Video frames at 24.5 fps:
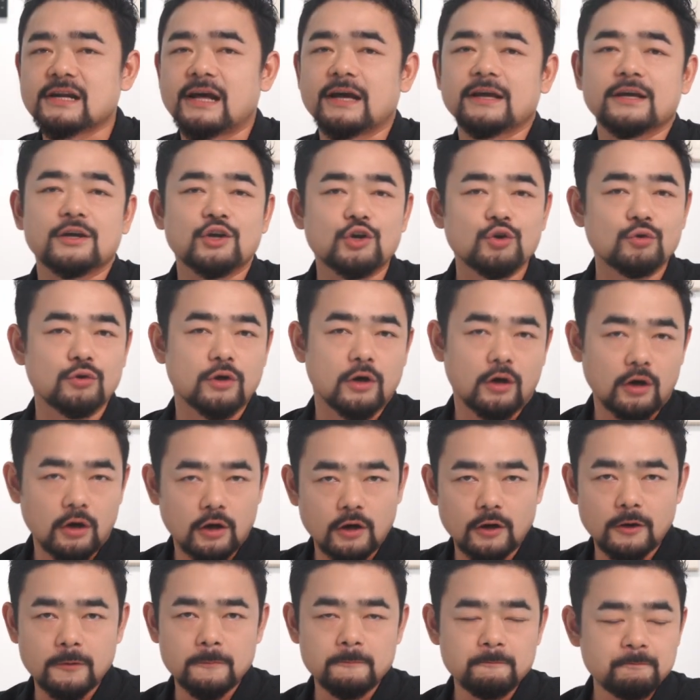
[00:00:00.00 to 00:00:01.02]
like Google
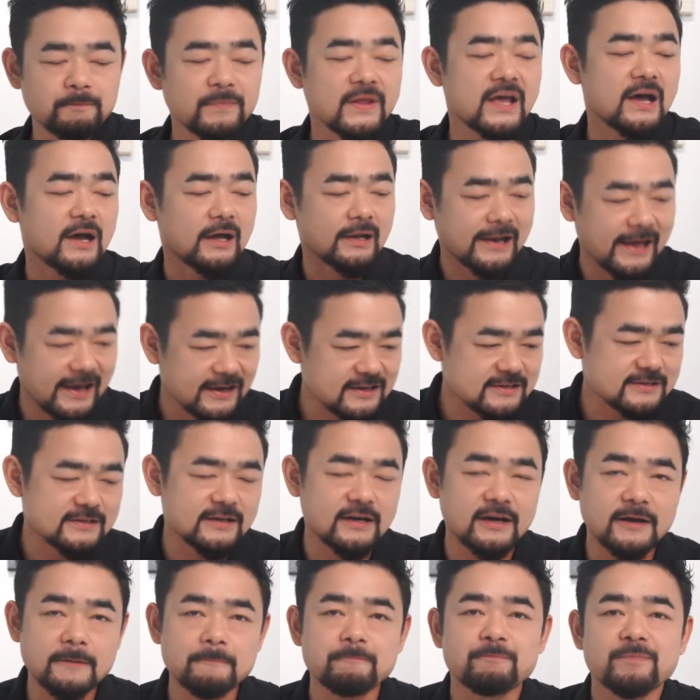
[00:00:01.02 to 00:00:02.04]
Home,
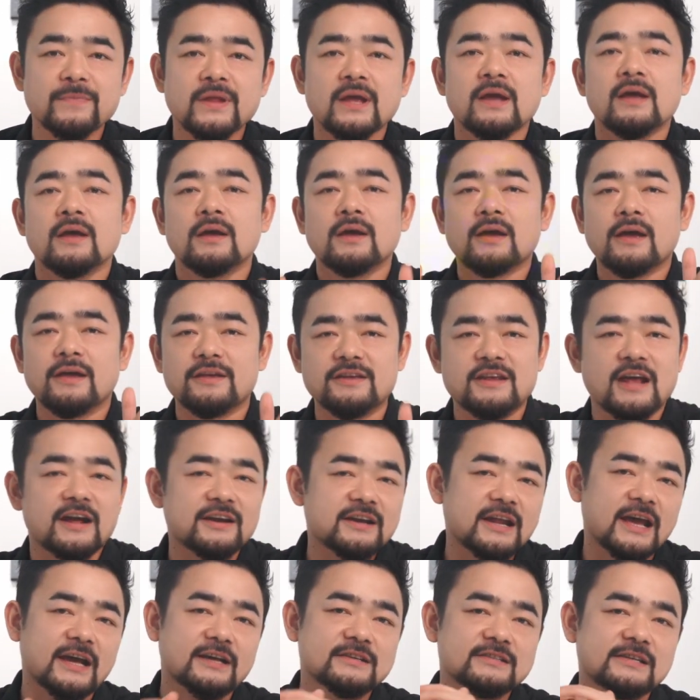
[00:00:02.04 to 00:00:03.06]
Alexa,
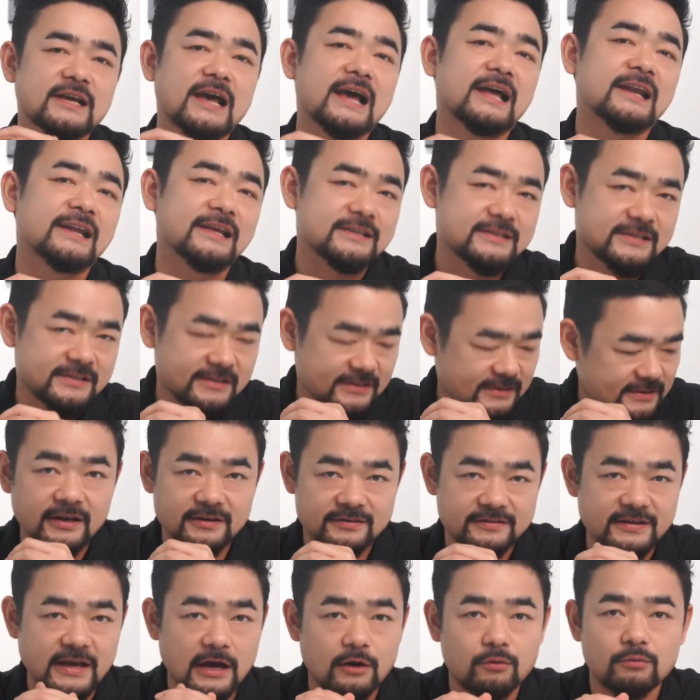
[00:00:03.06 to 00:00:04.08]
Yandex Alice,
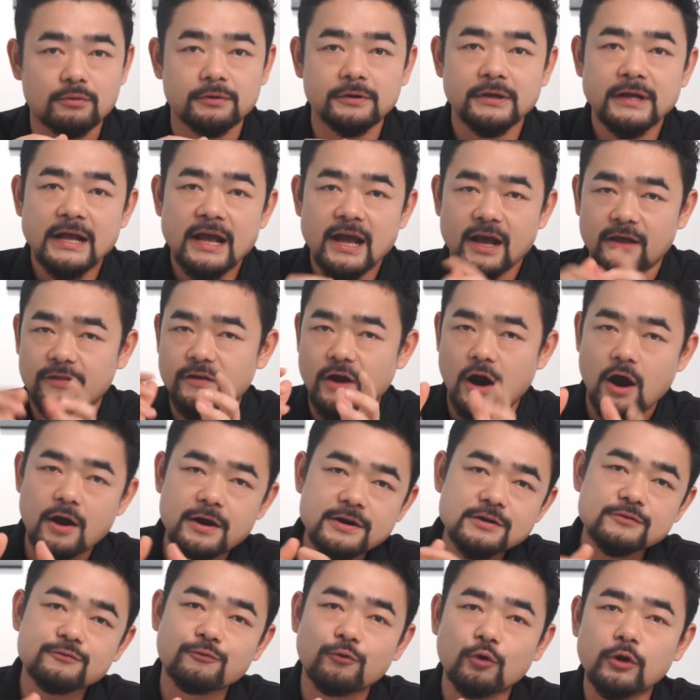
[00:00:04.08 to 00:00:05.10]
etc. And the
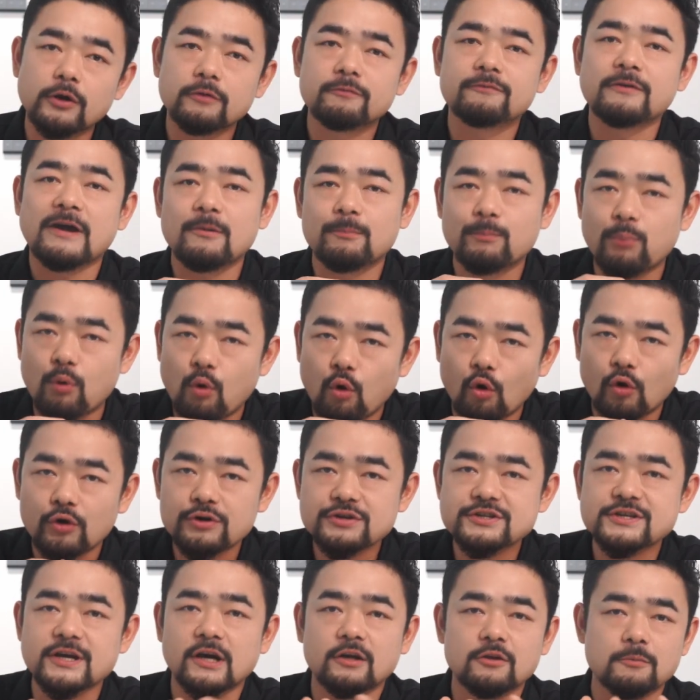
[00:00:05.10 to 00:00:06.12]
RS-45
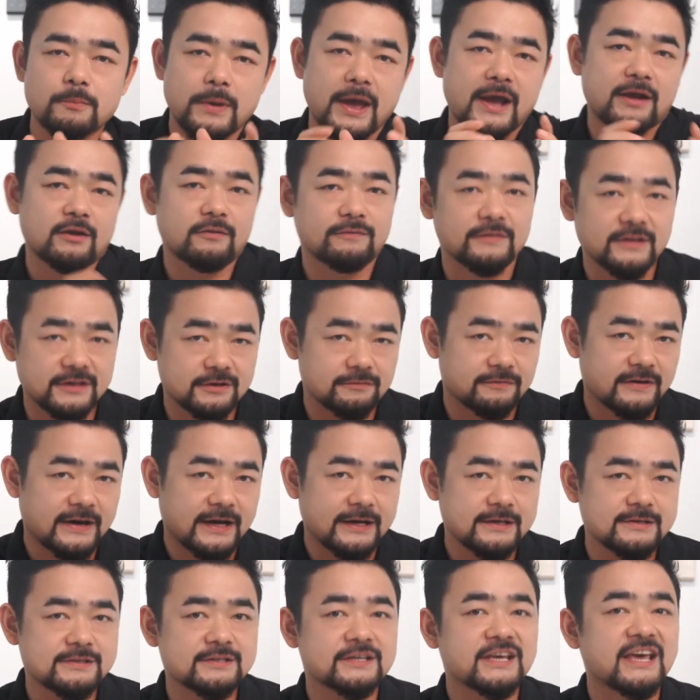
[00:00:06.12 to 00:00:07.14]
ports on the back of the
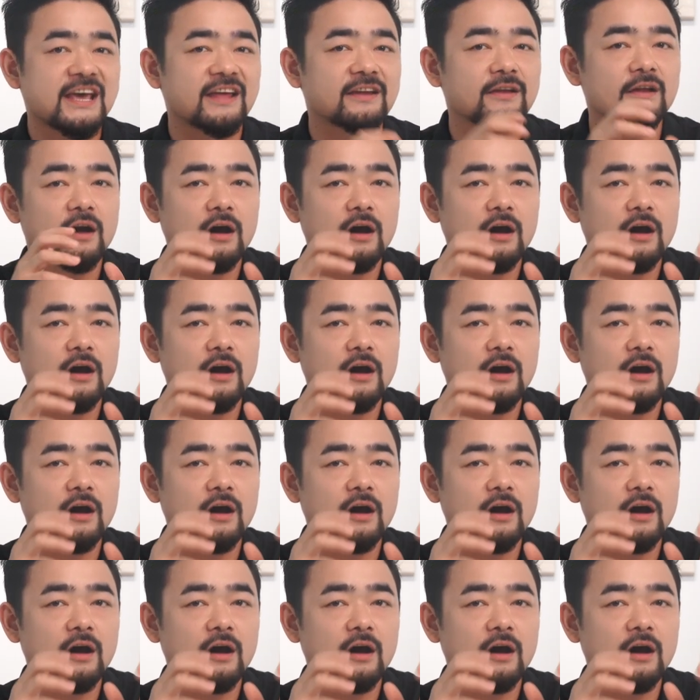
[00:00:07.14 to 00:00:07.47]
device can